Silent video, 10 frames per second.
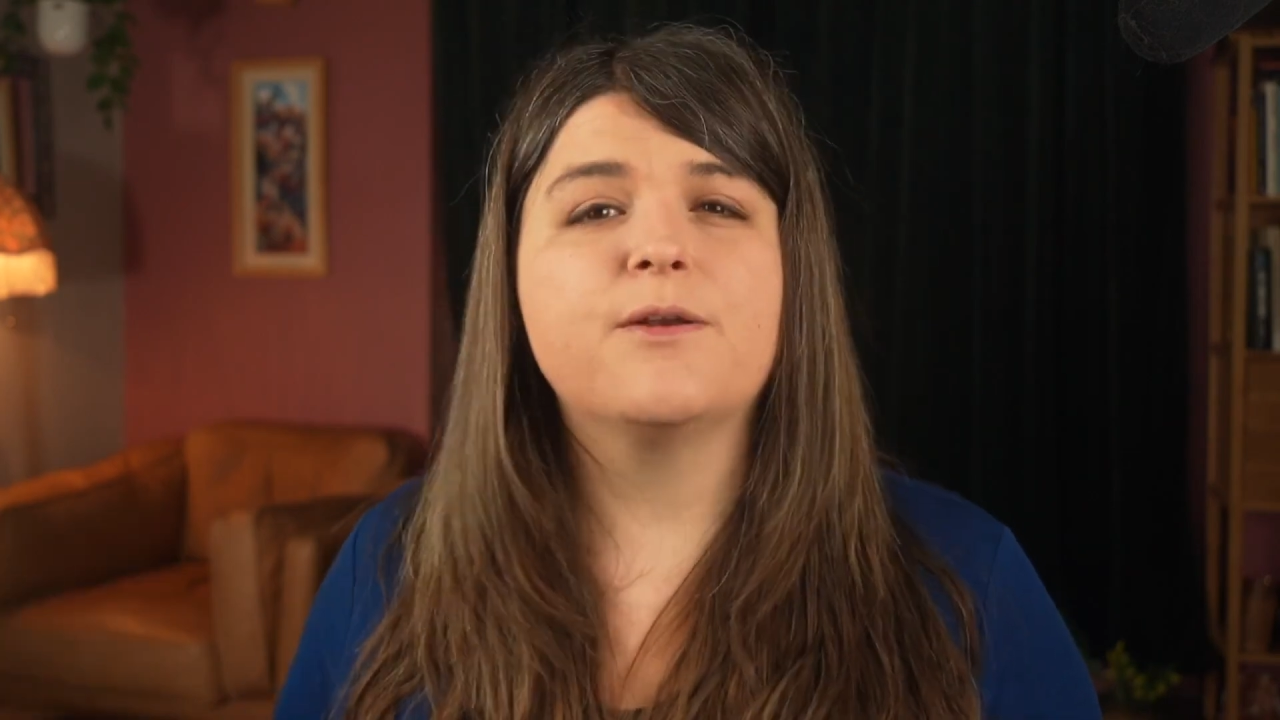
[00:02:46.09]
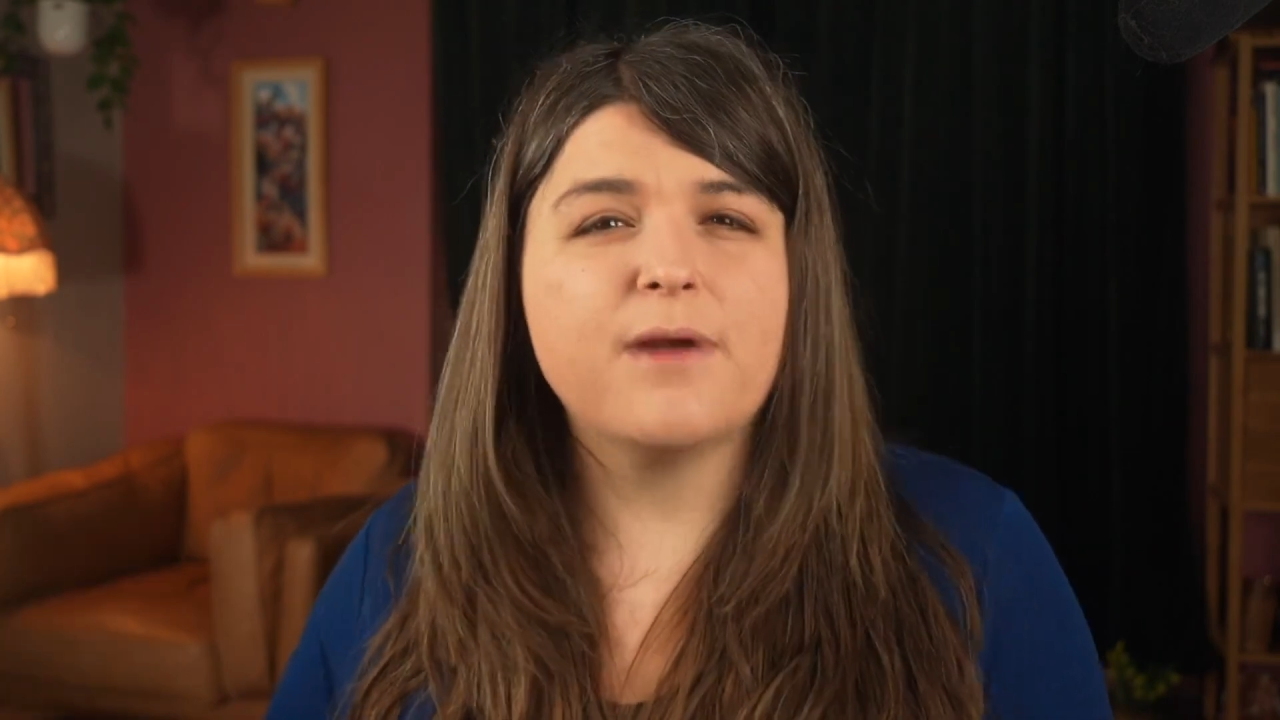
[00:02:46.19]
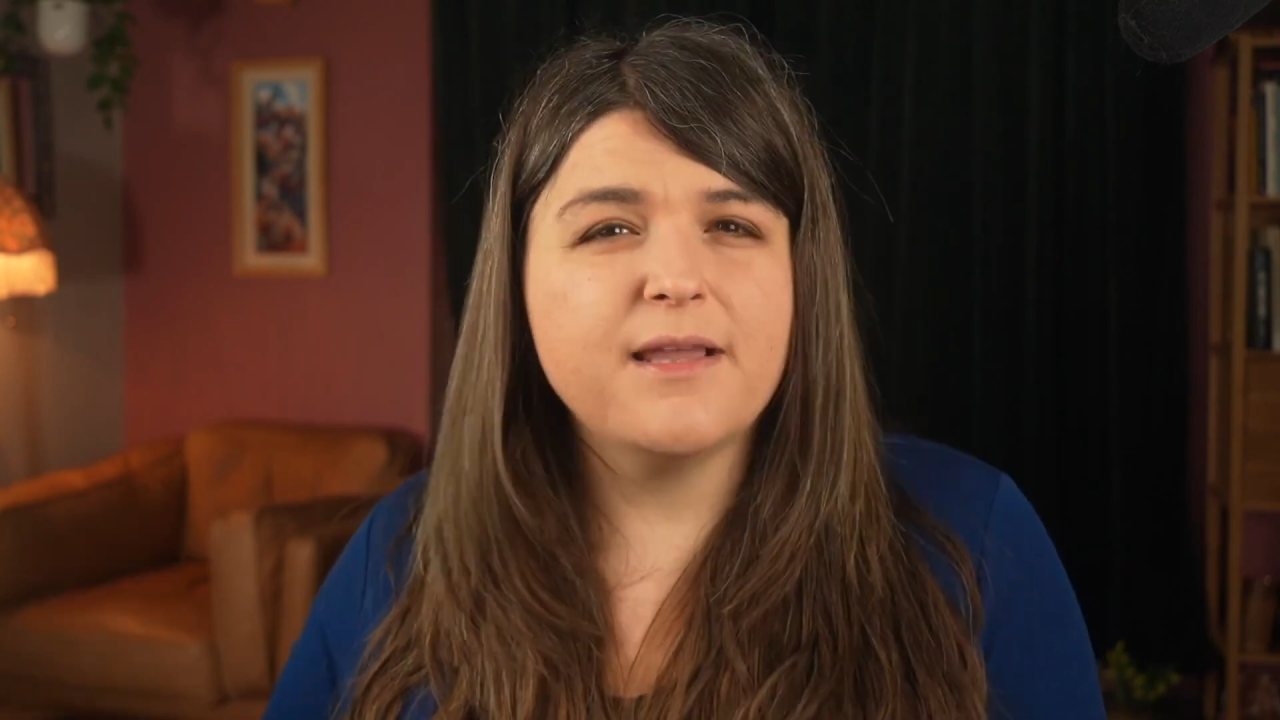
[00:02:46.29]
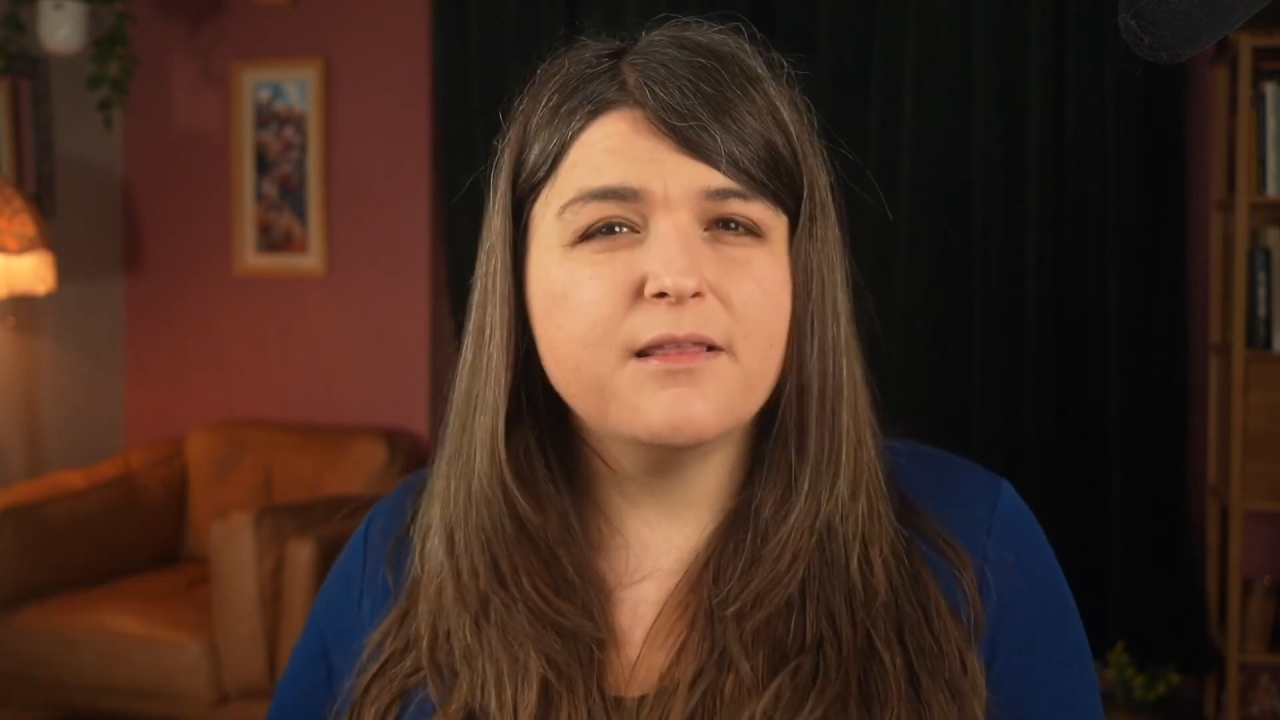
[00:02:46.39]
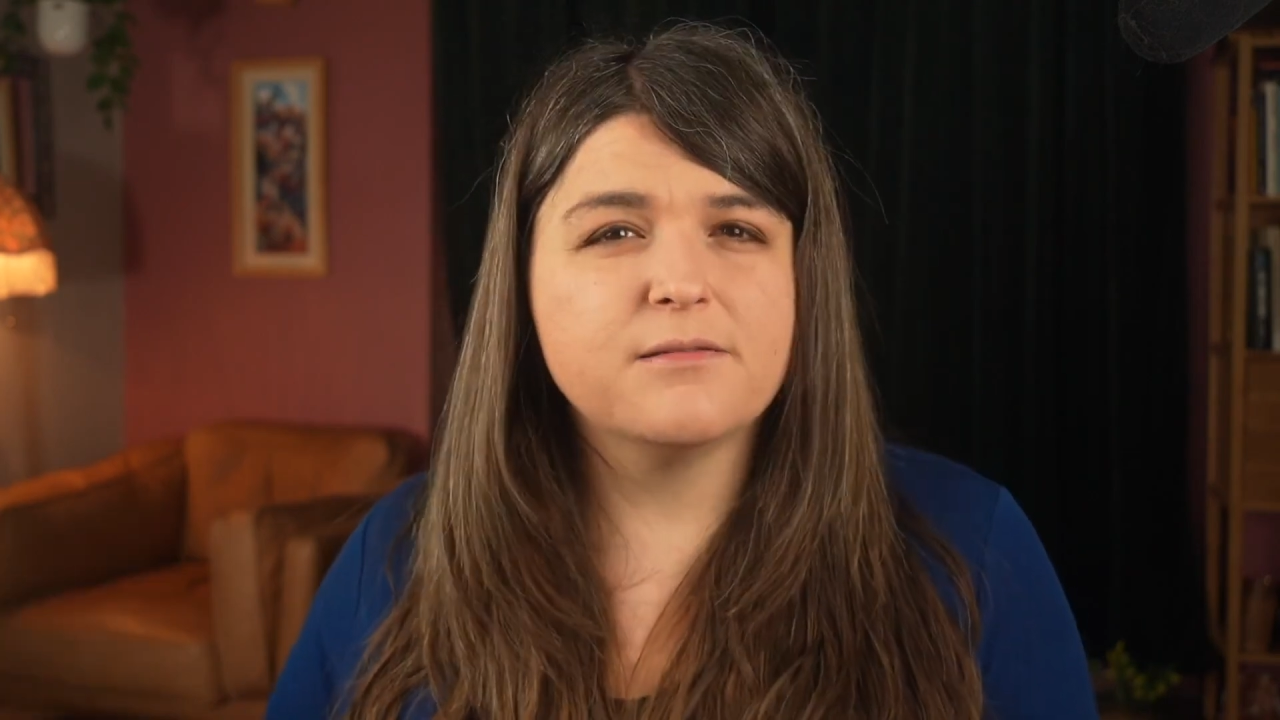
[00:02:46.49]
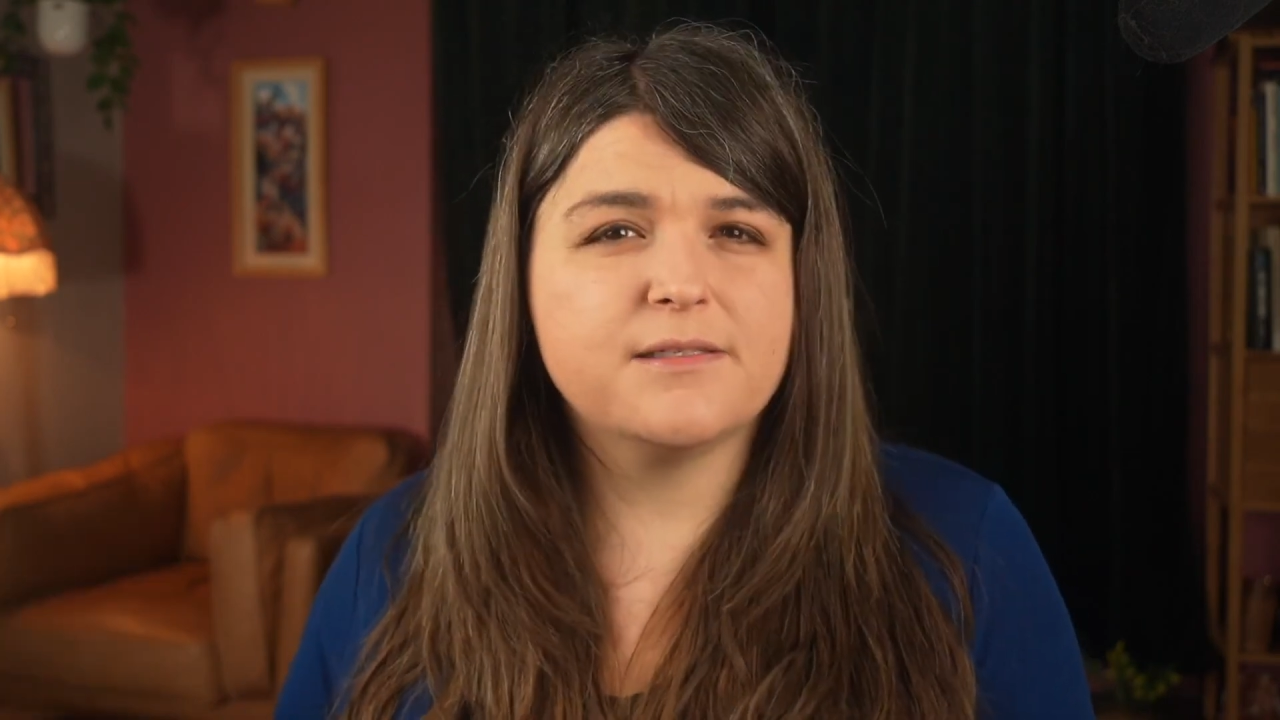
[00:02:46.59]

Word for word: and write those